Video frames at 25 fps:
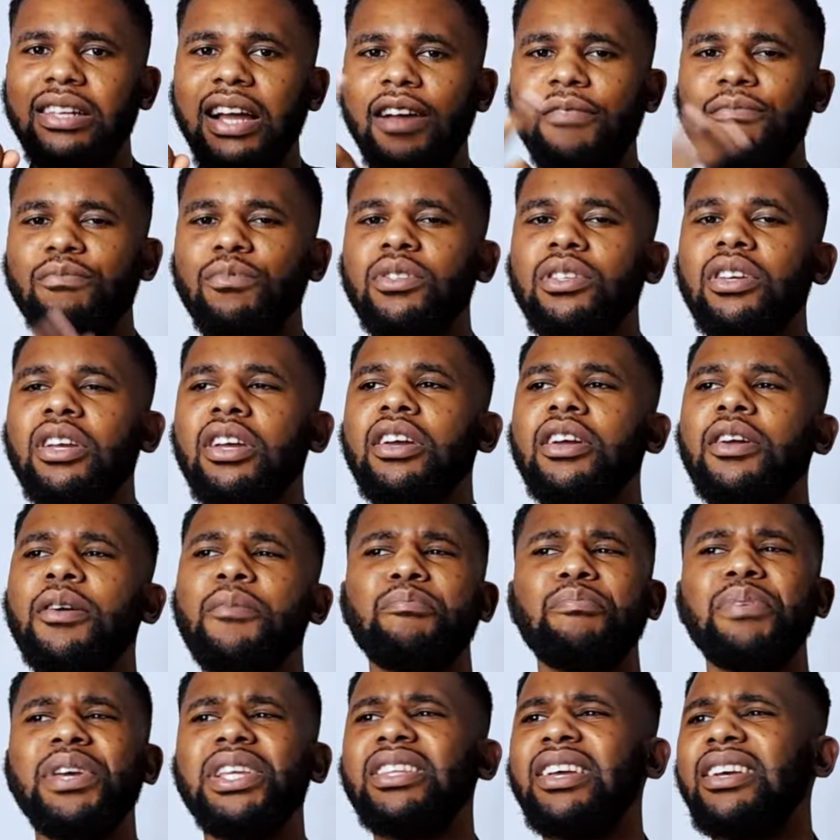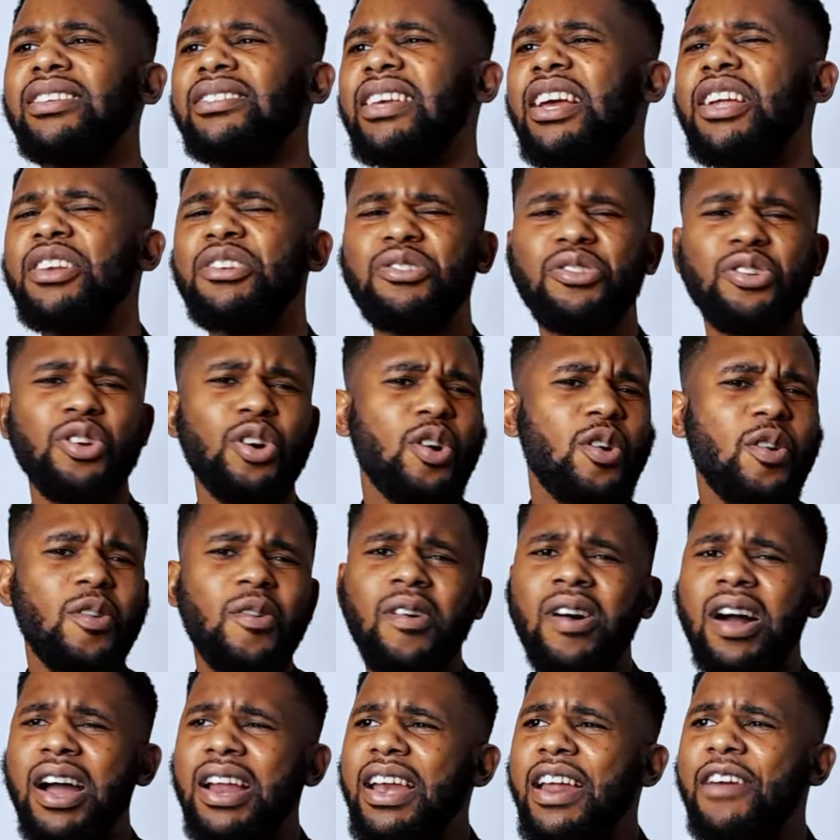time. Peter said,
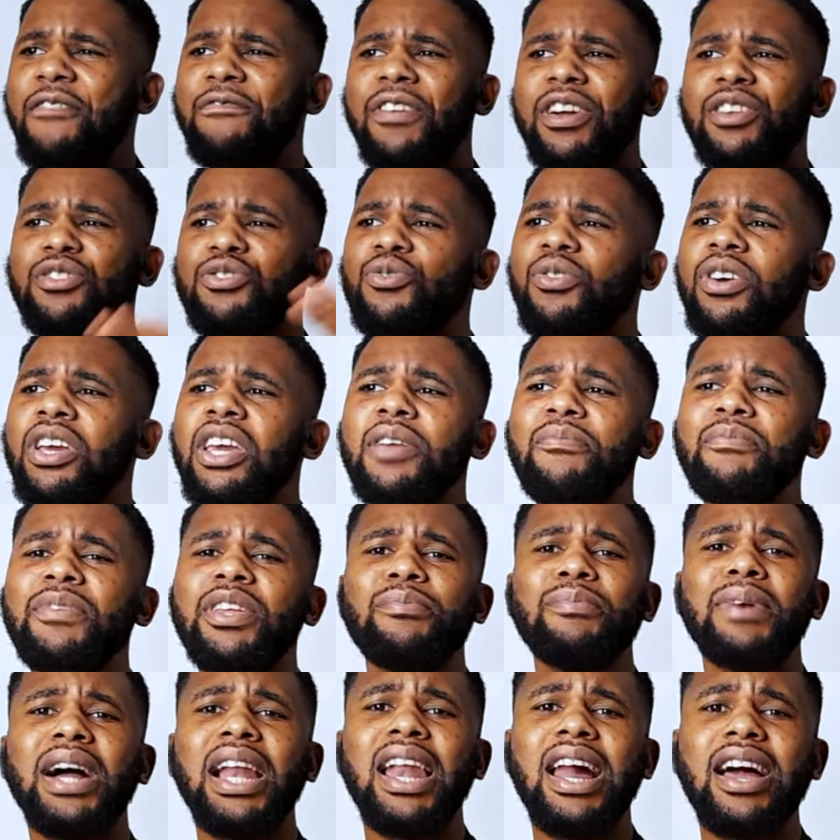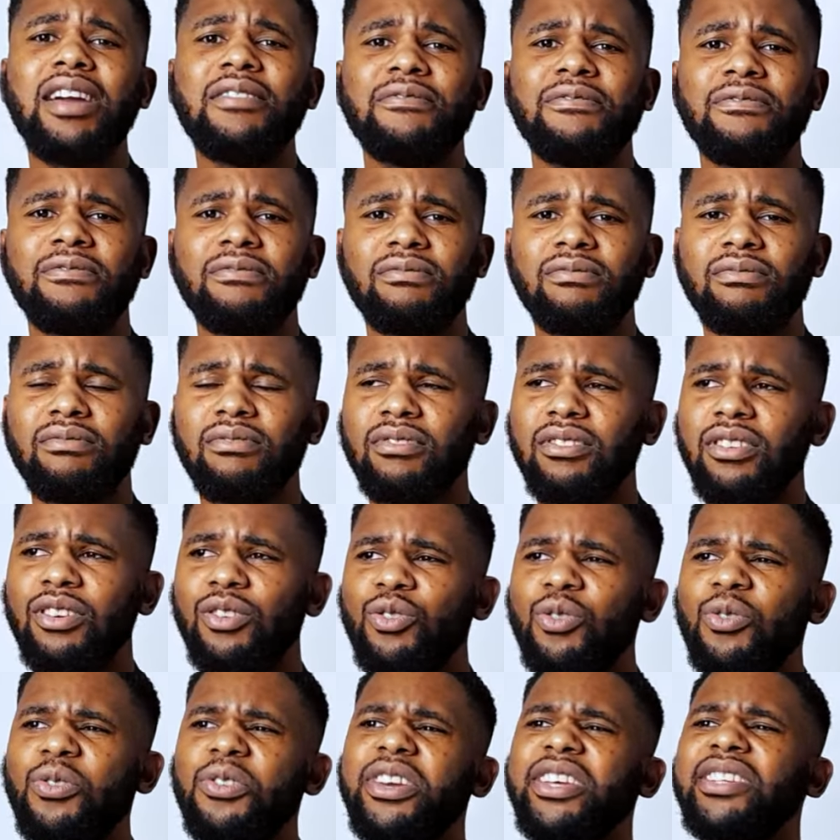No, I never knew him in my life.
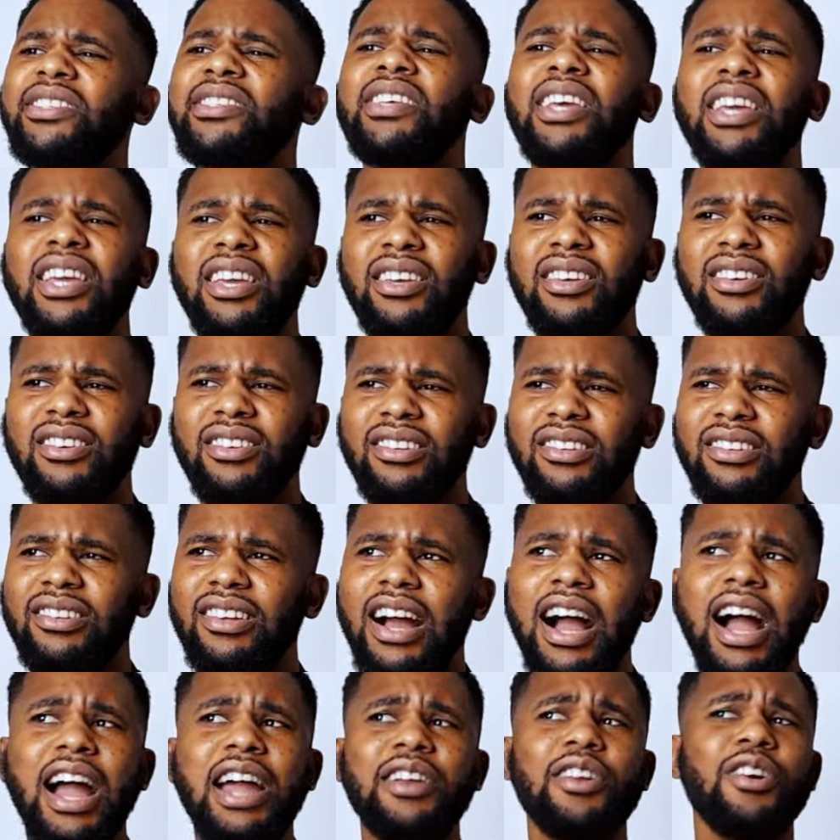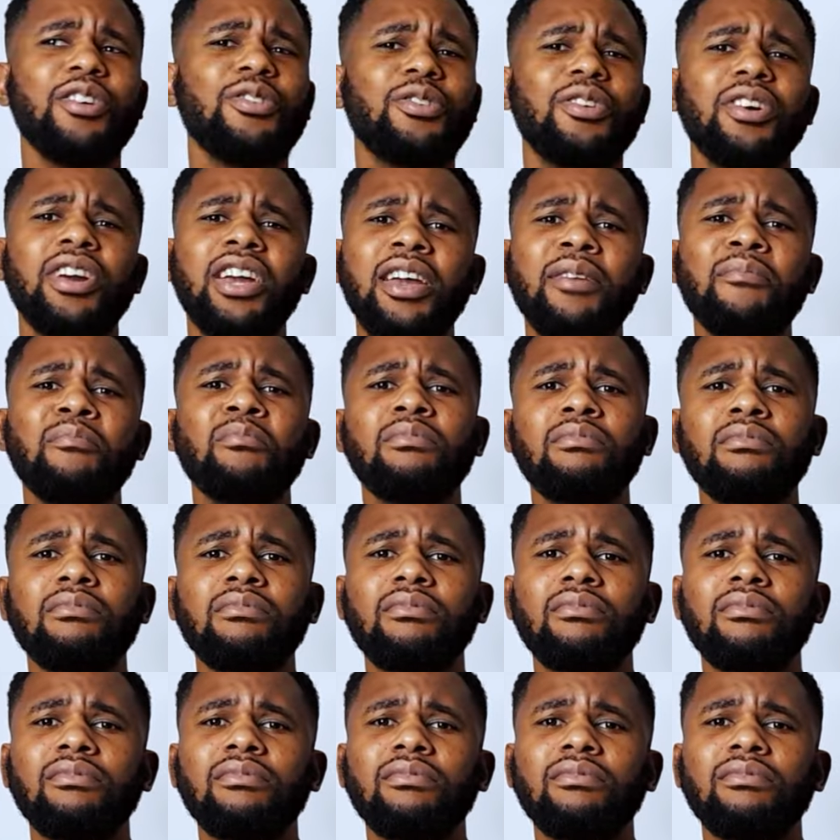Who is he? I don't know him.